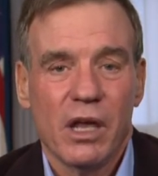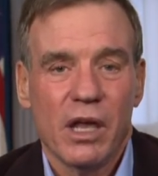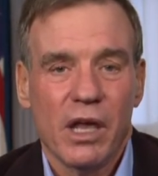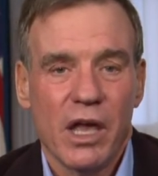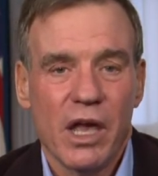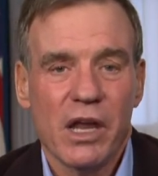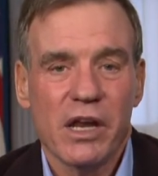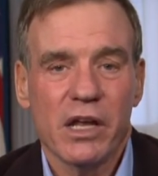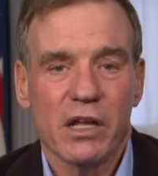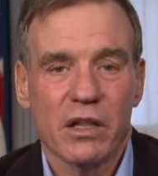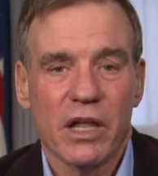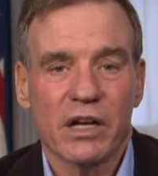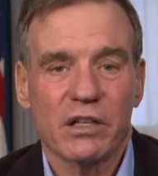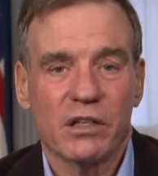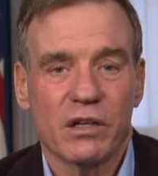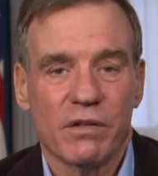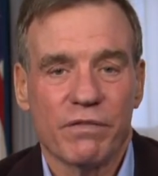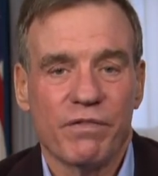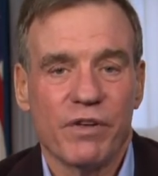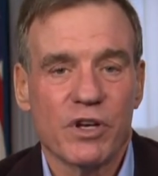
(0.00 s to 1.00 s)
any
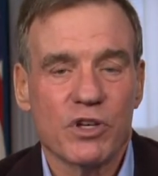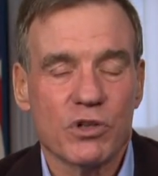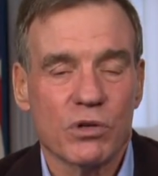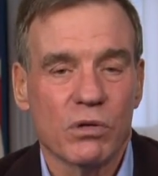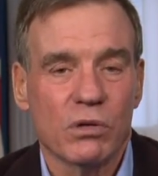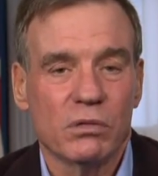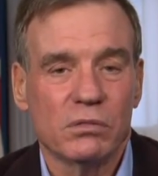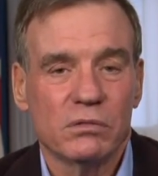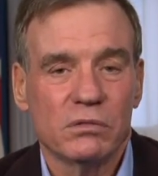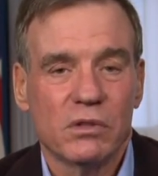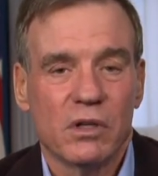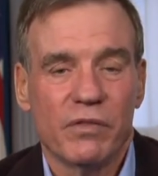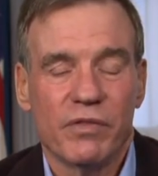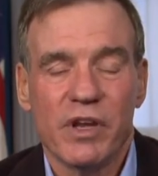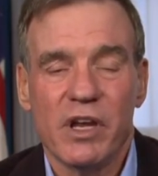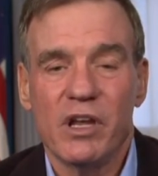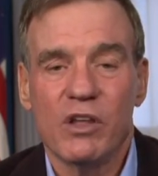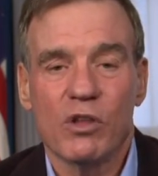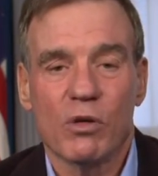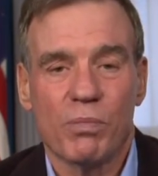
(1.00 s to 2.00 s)
elected official of
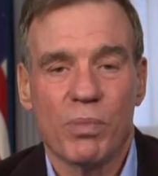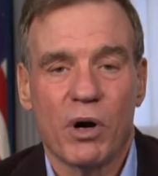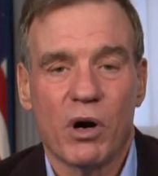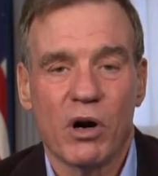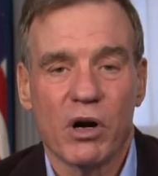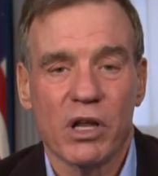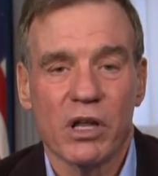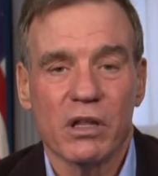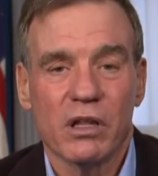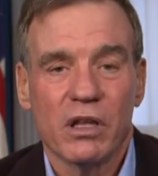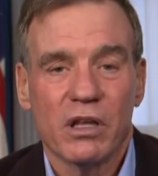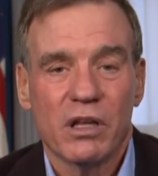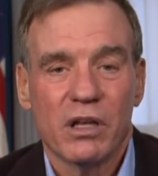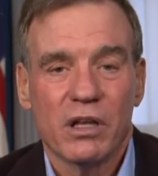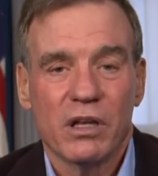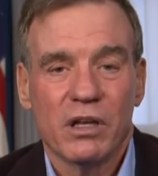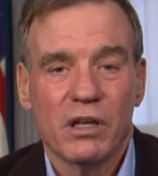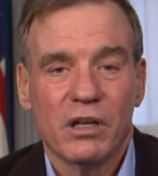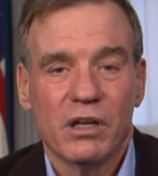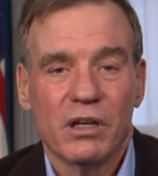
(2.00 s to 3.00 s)
either party
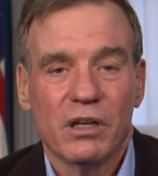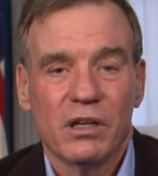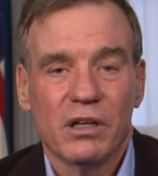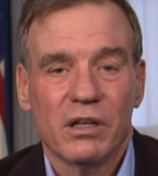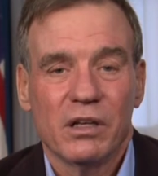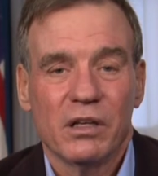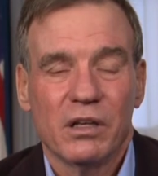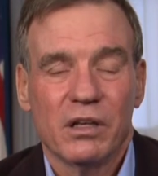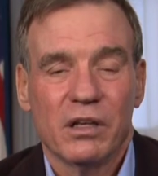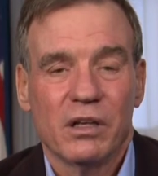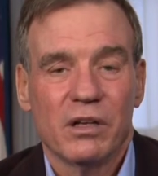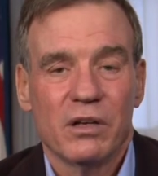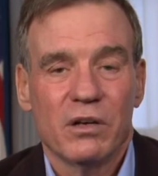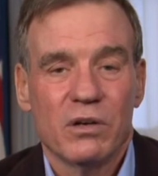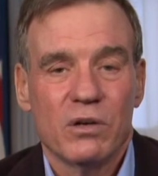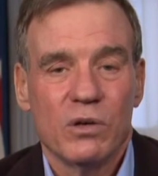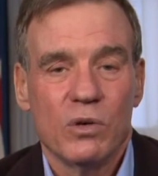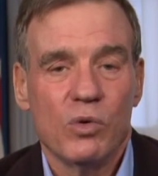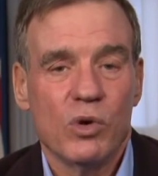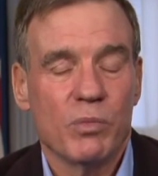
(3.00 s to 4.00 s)

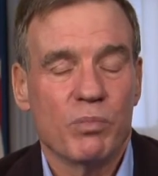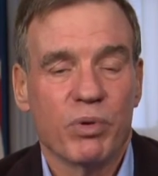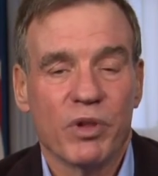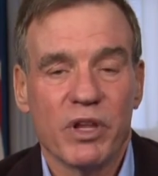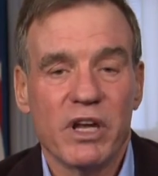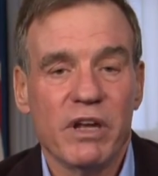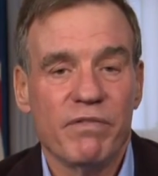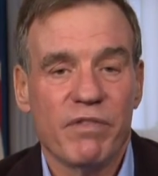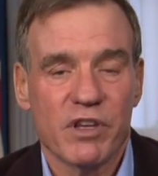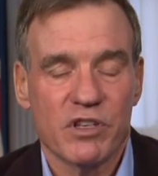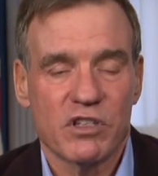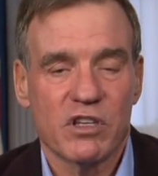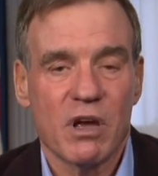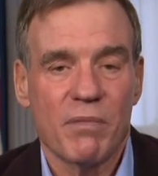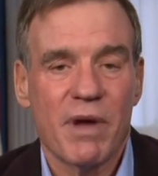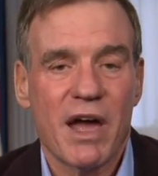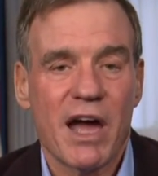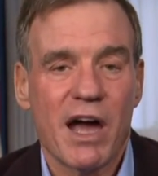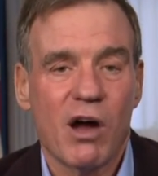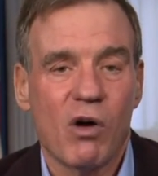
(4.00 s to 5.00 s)
who would believe that
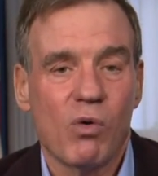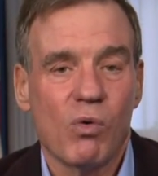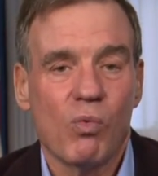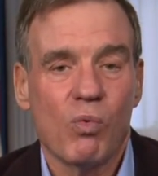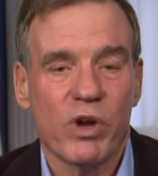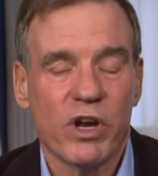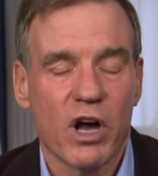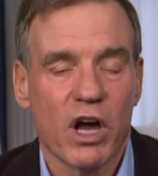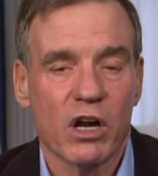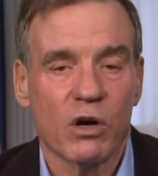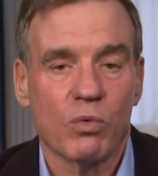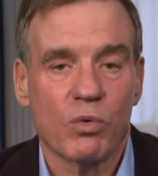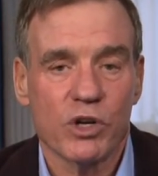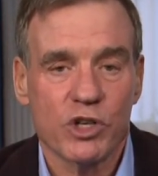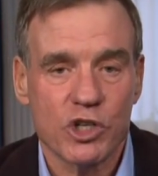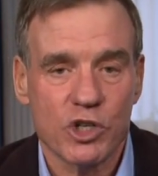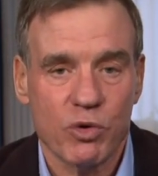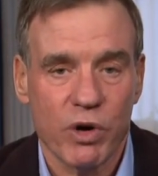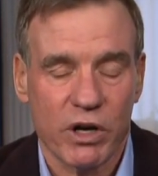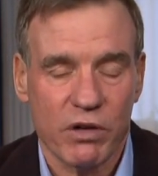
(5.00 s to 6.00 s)
somehow we ought to
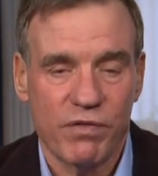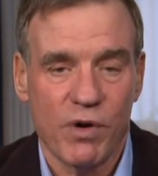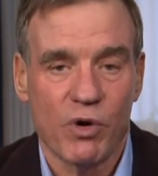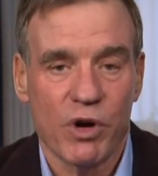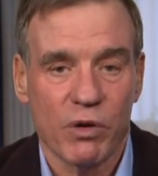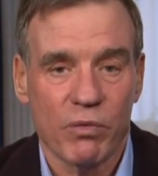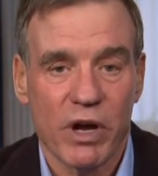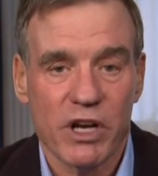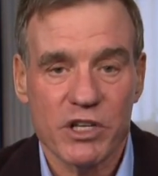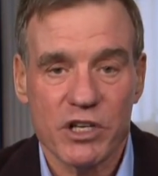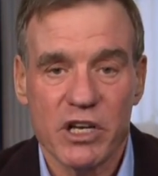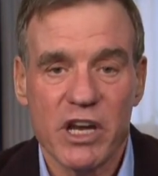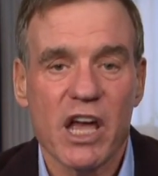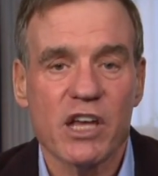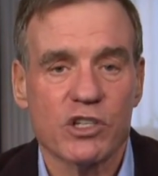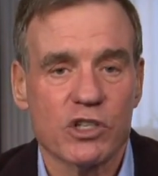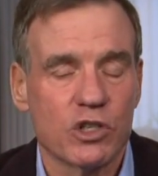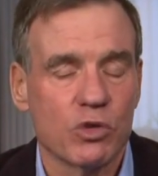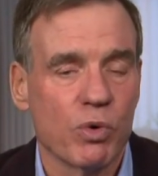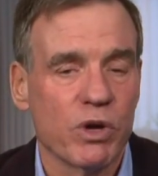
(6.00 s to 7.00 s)
restrict voting rights.
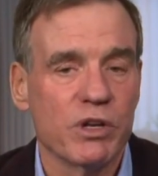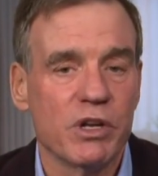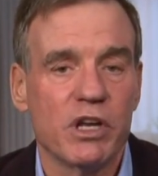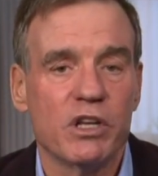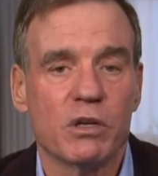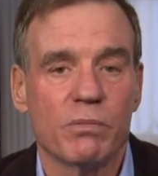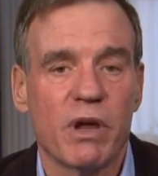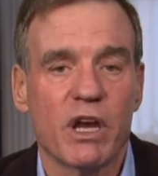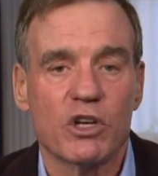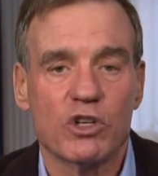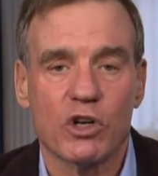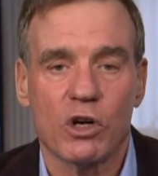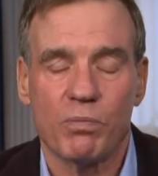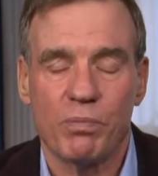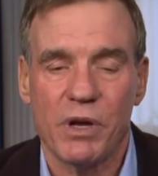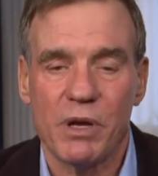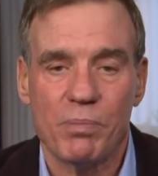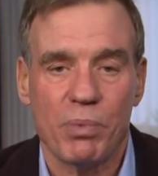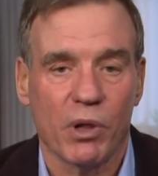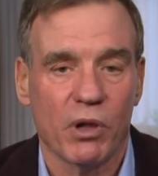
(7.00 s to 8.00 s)
Yes, do we need to make sure
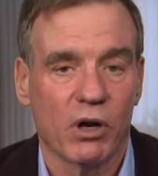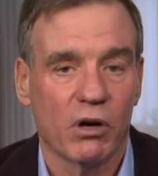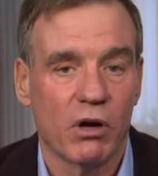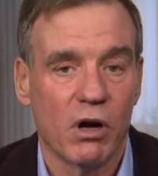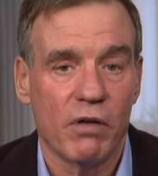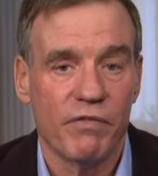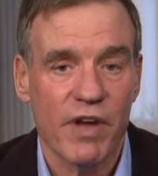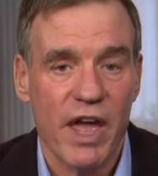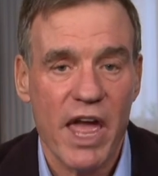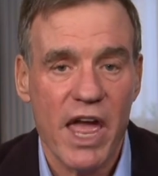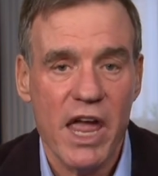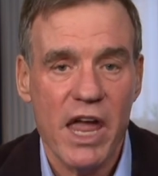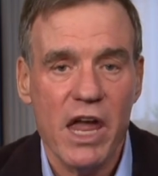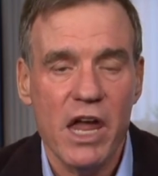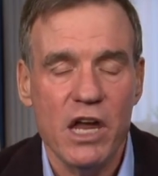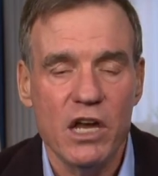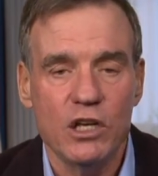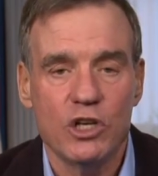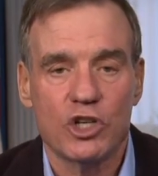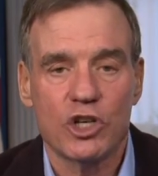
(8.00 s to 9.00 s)
people are of
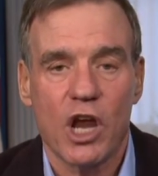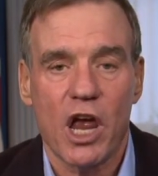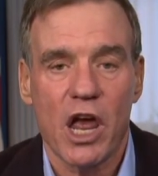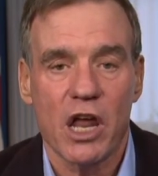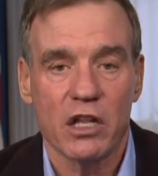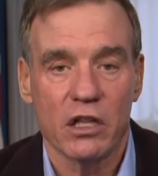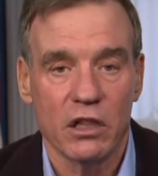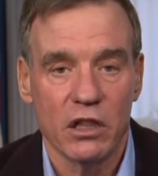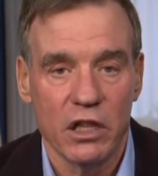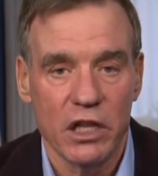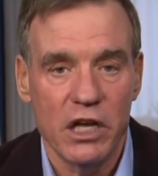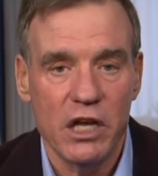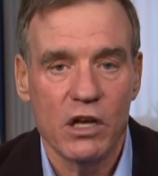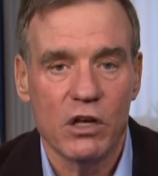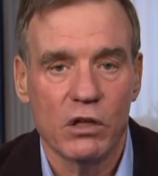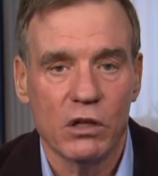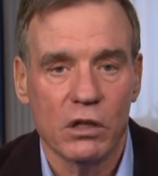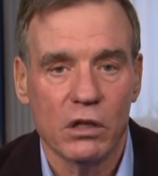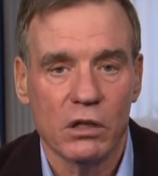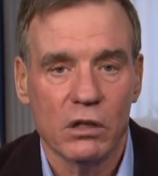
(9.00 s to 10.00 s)
age and
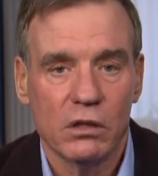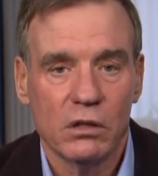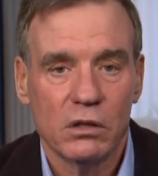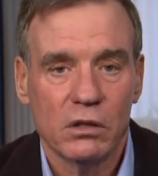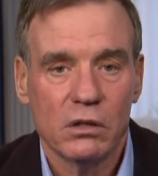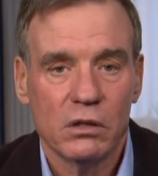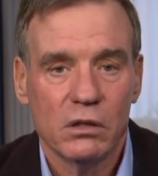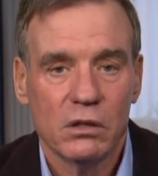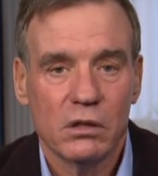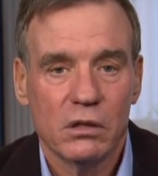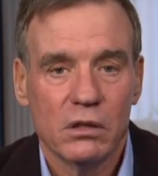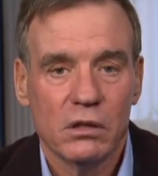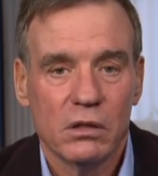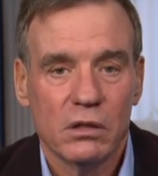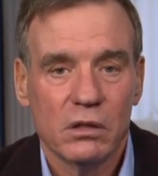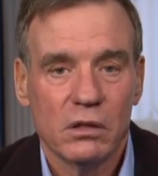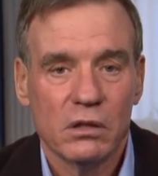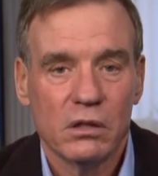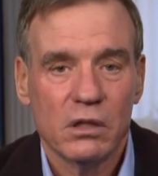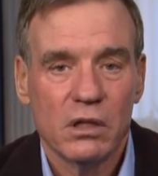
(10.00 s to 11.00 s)
legal
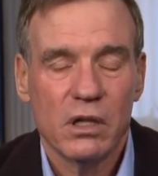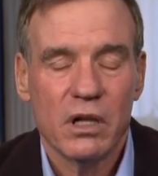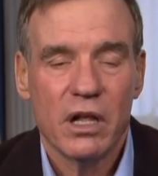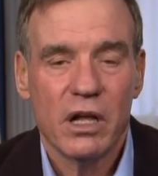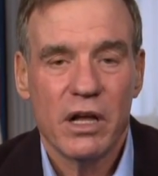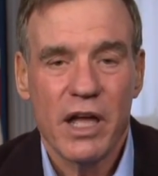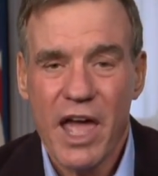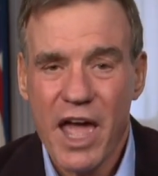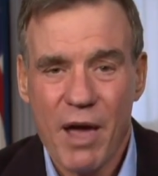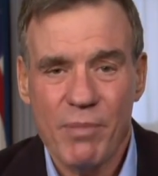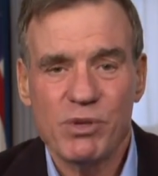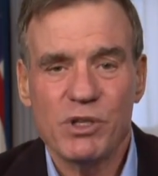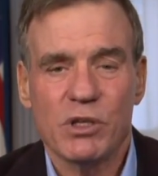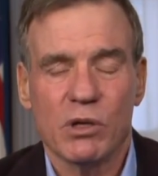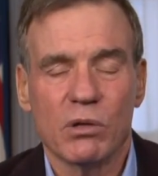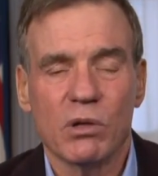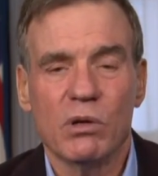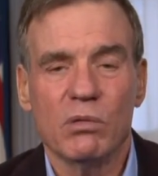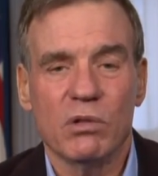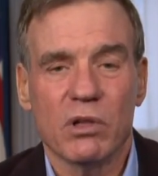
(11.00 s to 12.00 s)

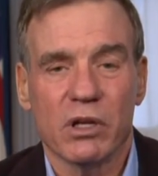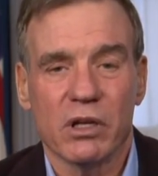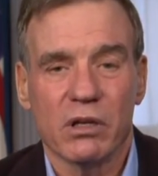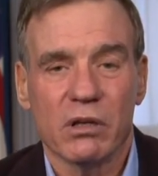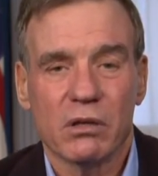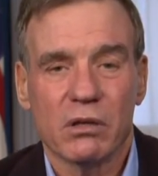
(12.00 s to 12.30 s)
Absolutely.